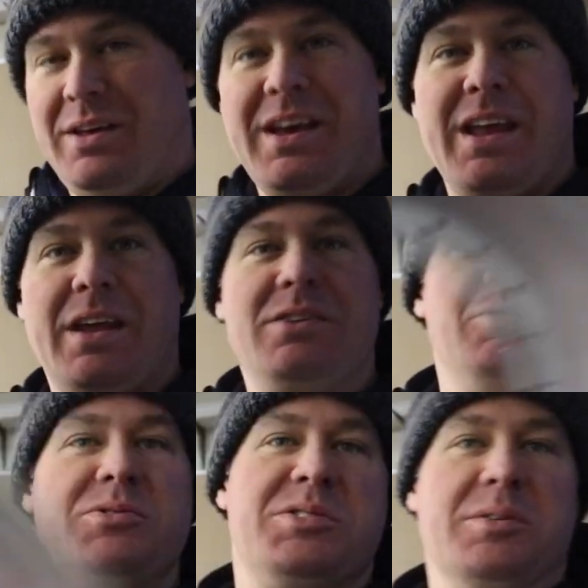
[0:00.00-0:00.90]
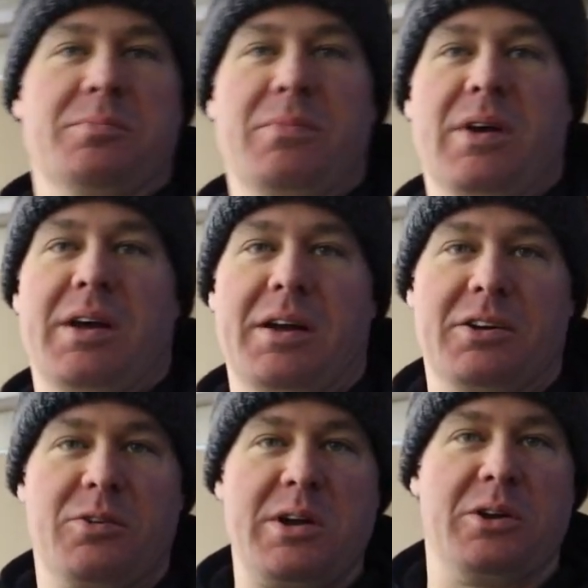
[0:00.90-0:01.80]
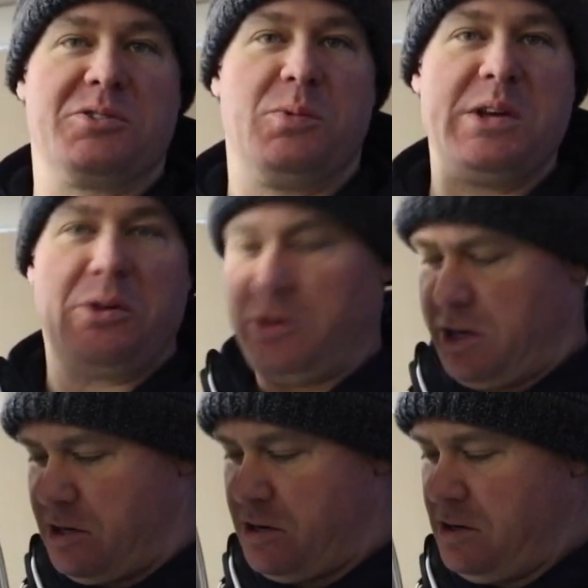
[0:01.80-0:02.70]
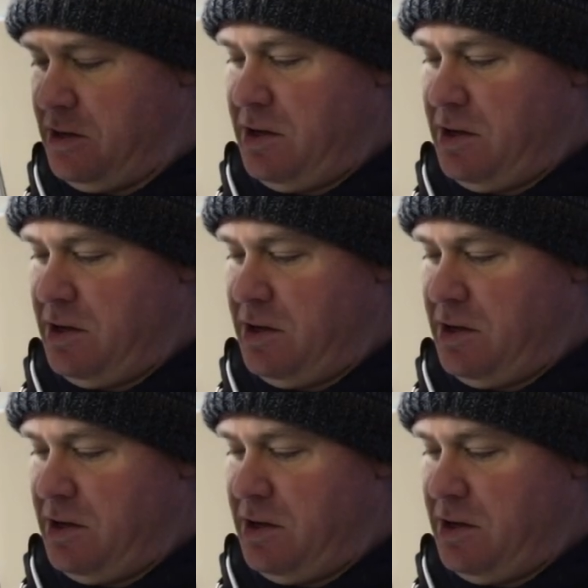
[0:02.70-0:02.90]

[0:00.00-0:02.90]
and I used some Griot's wheel cleaner